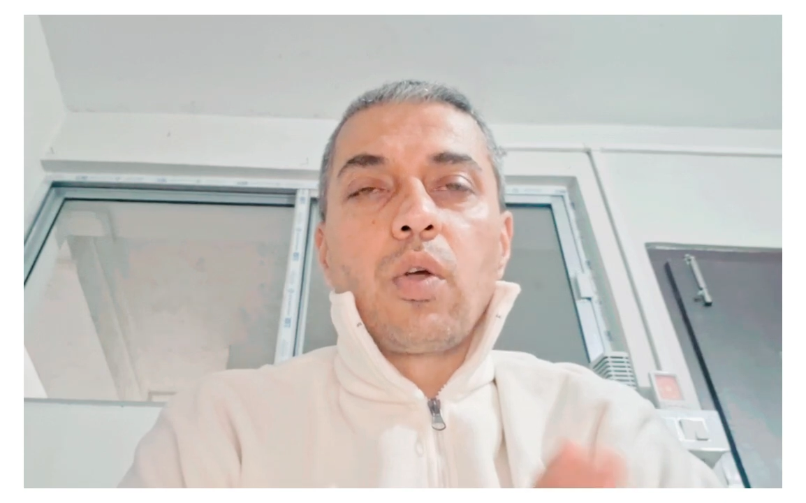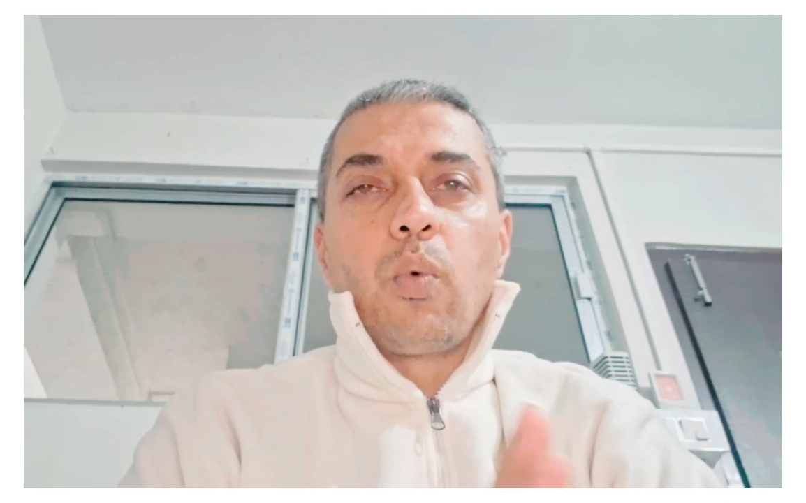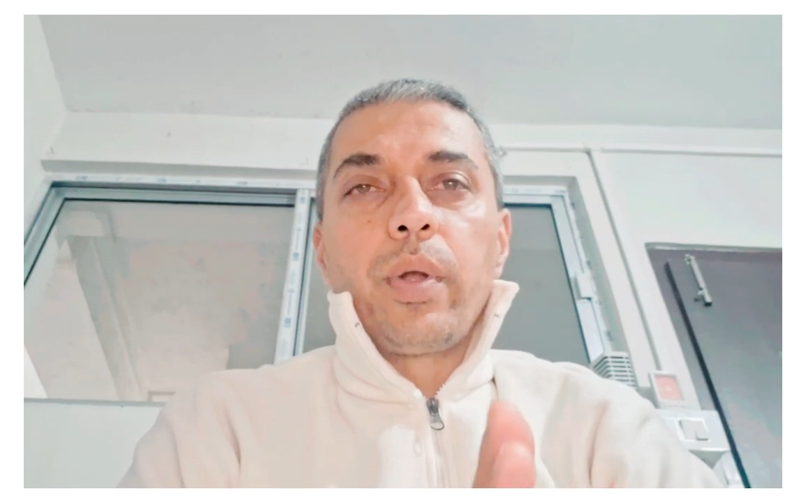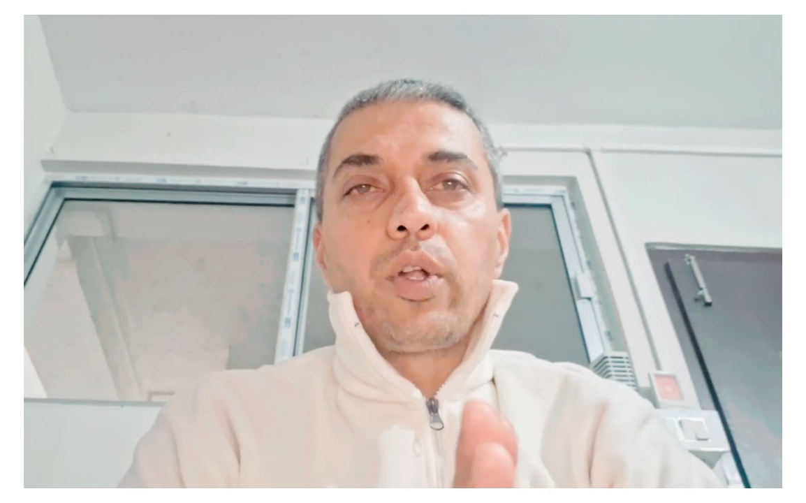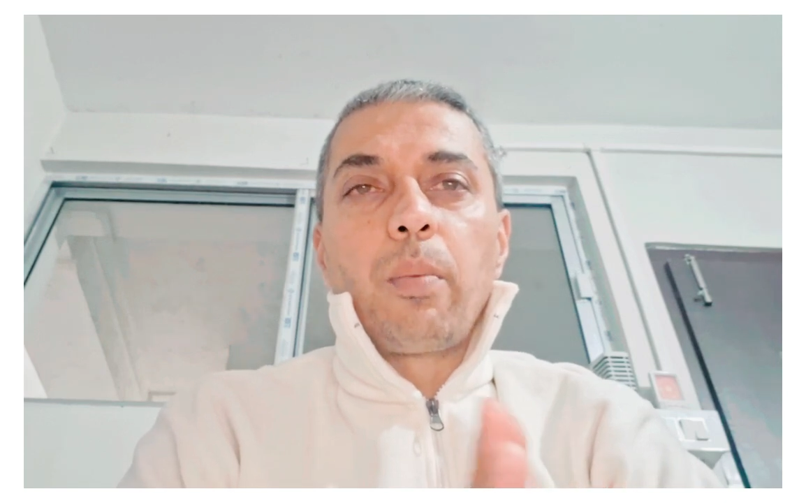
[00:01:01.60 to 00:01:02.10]

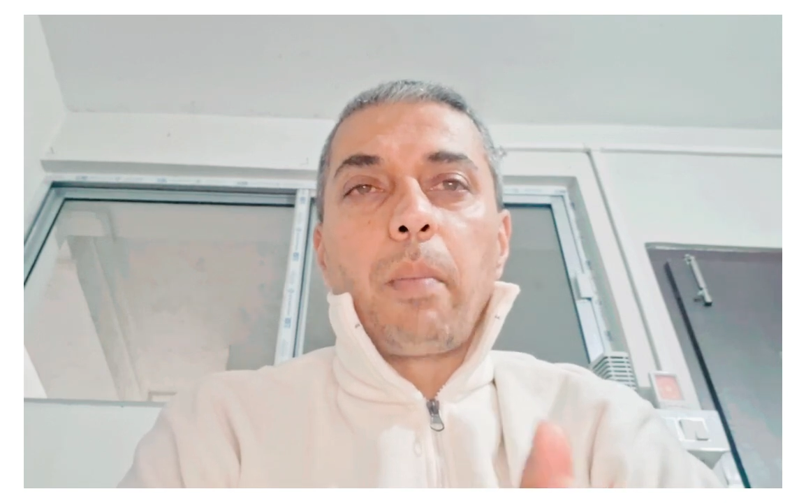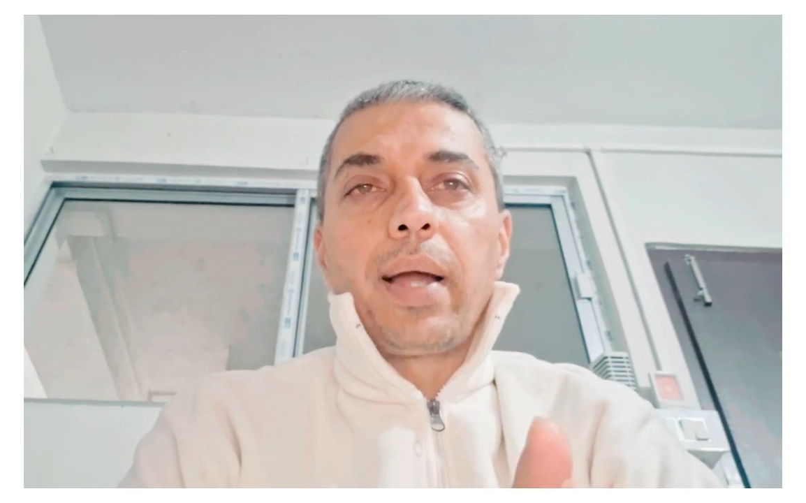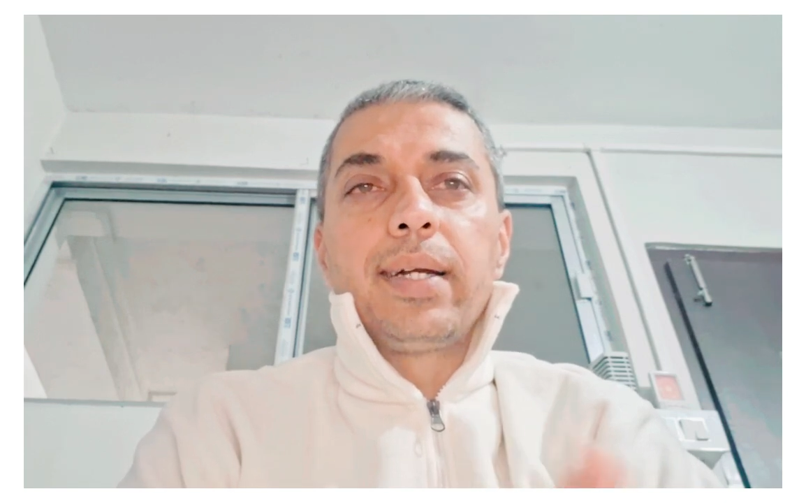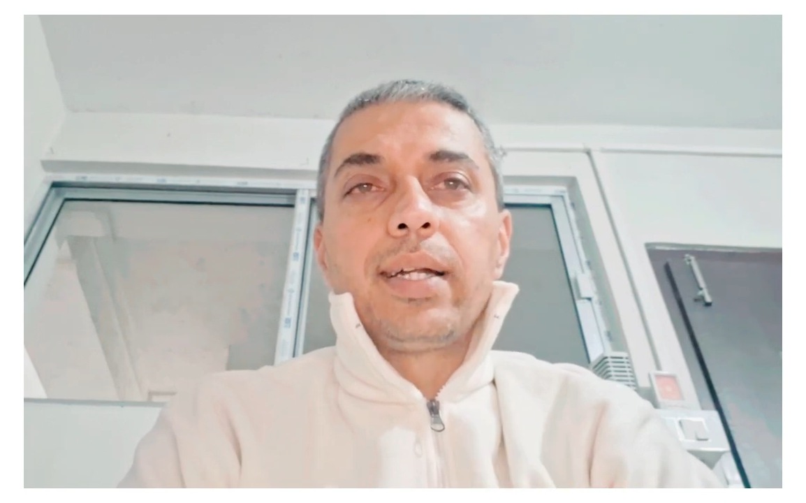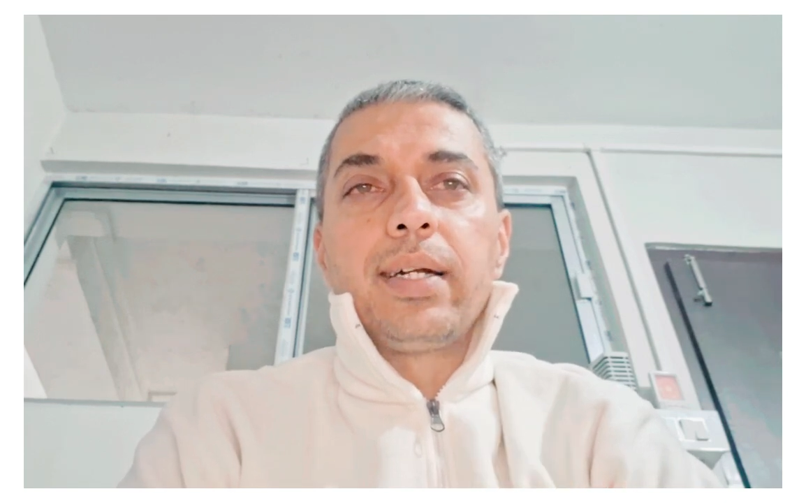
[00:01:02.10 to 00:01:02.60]
When your
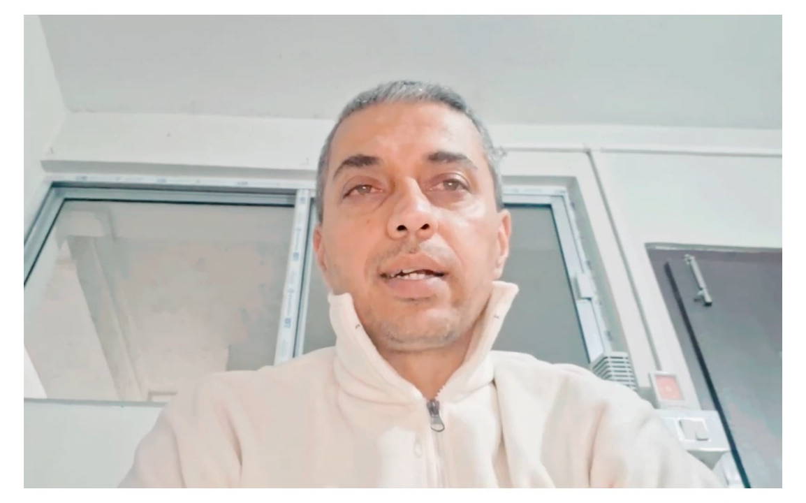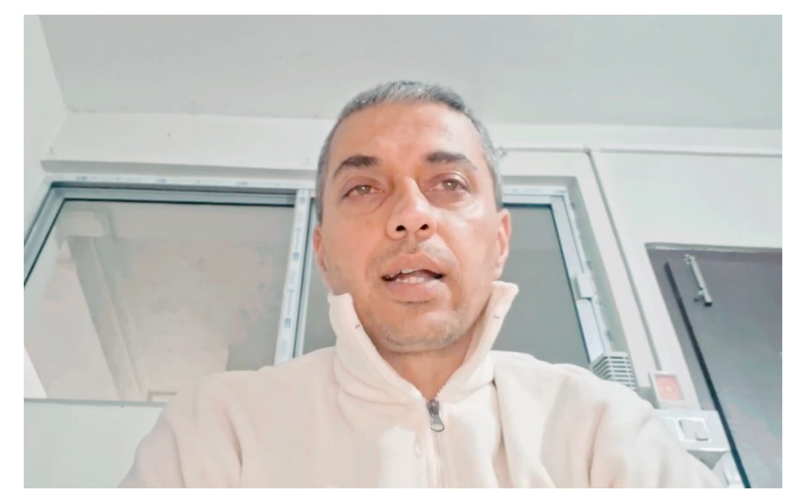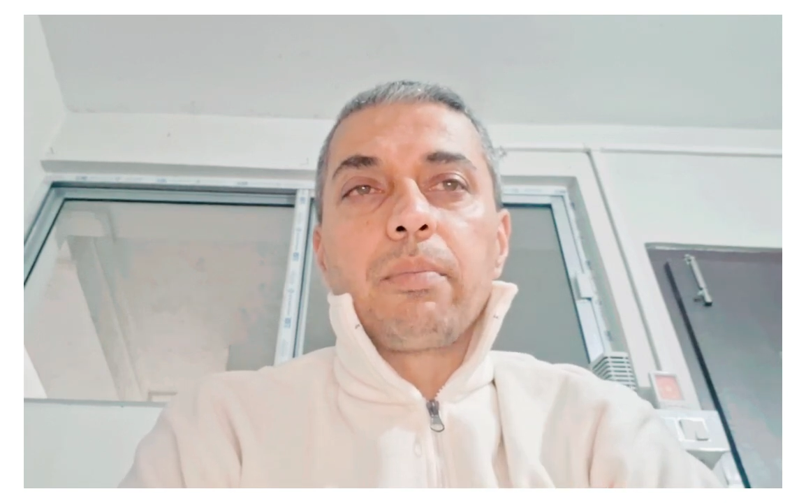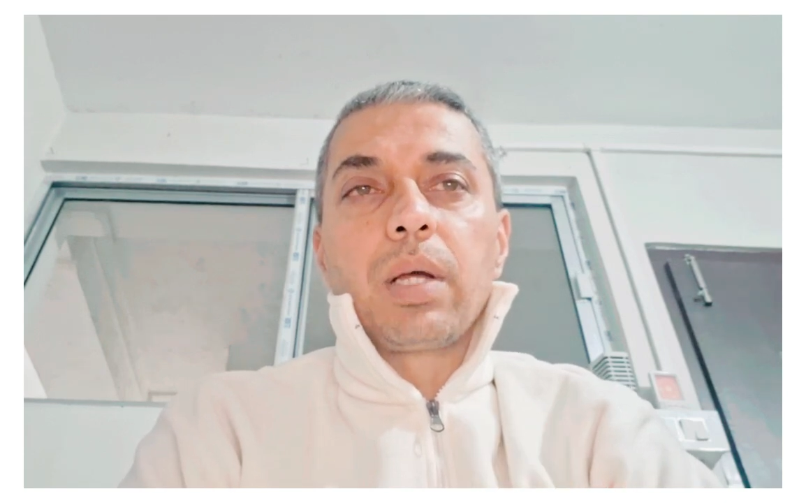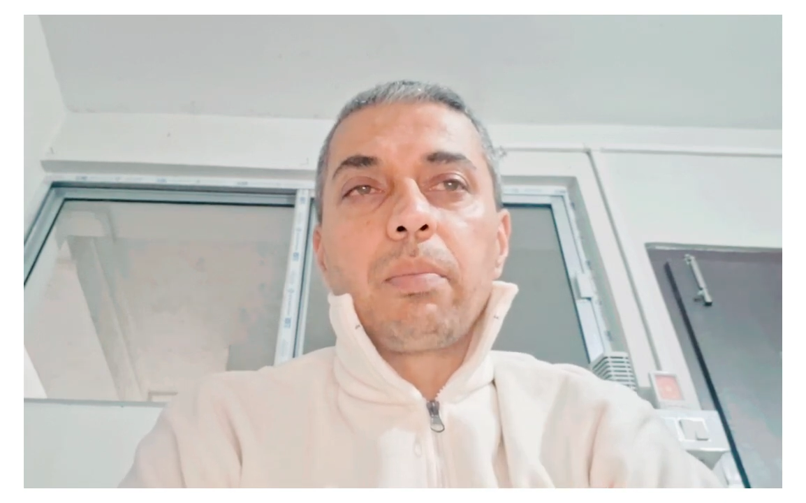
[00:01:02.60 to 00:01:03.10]
mind and
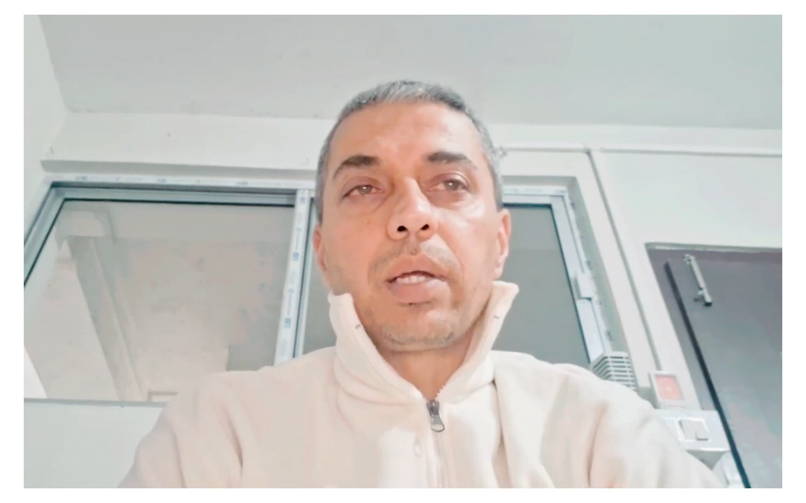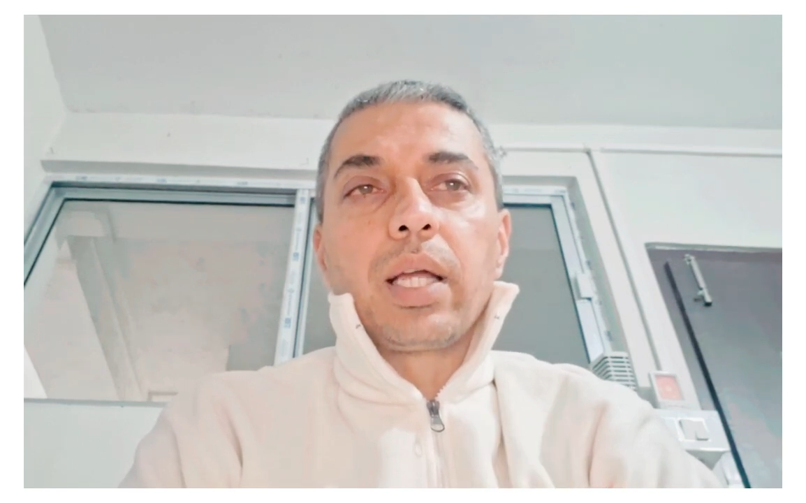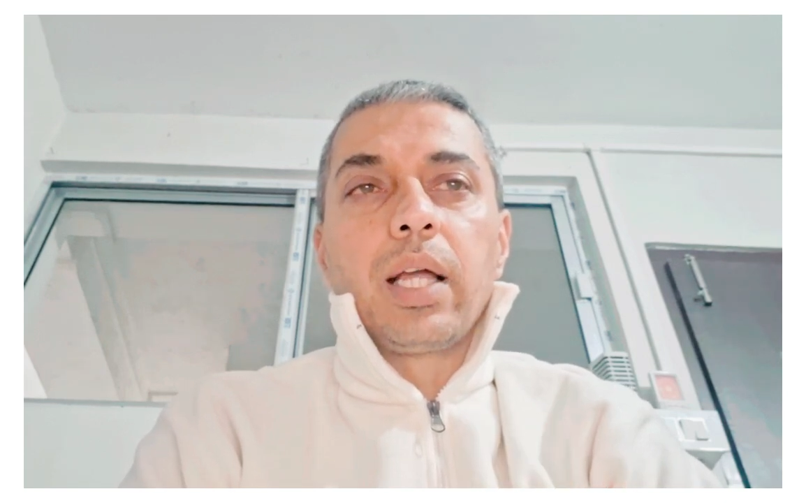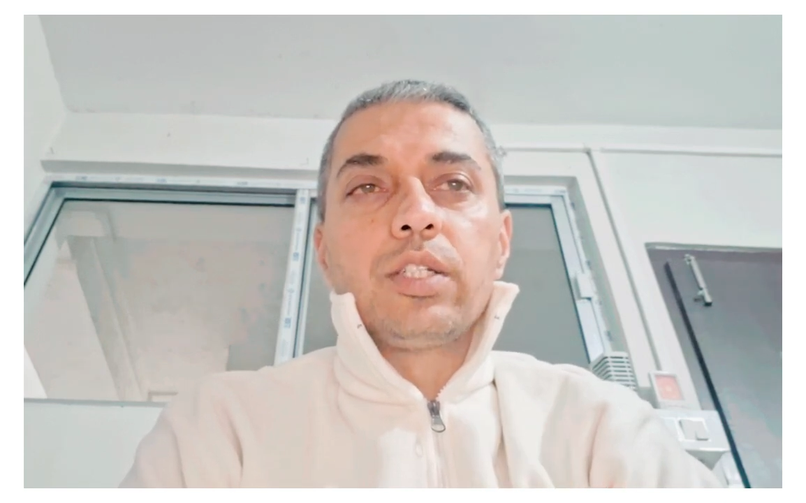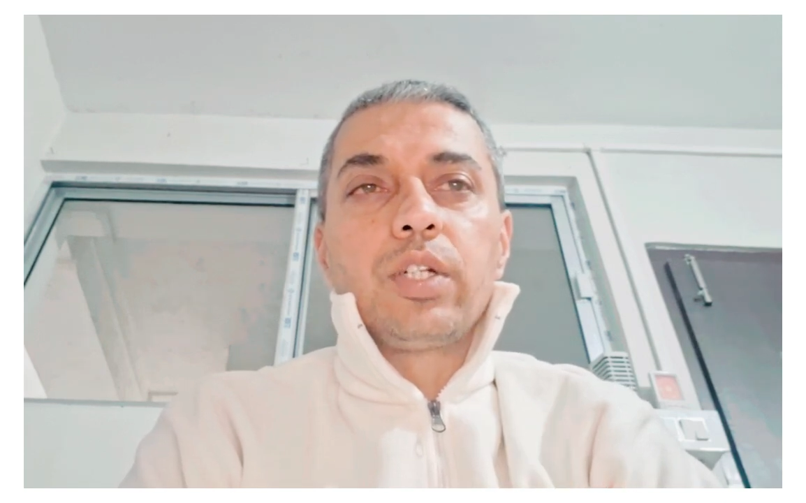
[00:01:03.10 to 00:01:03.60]
intellect become
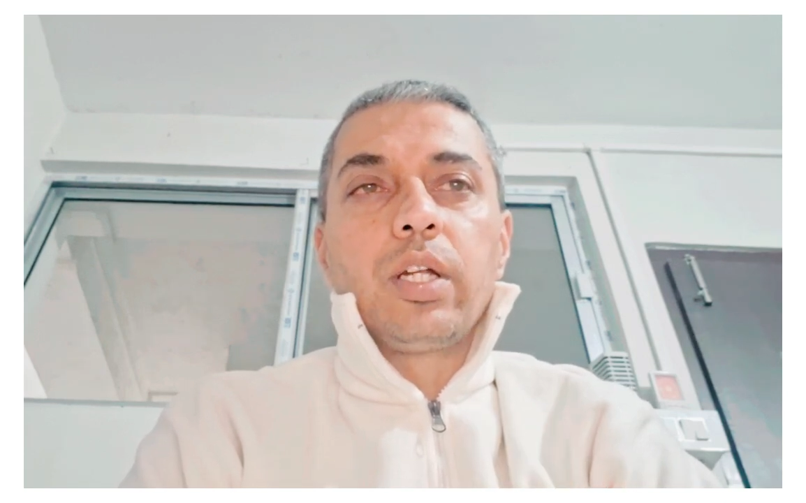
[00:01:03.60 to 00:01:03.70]
engaged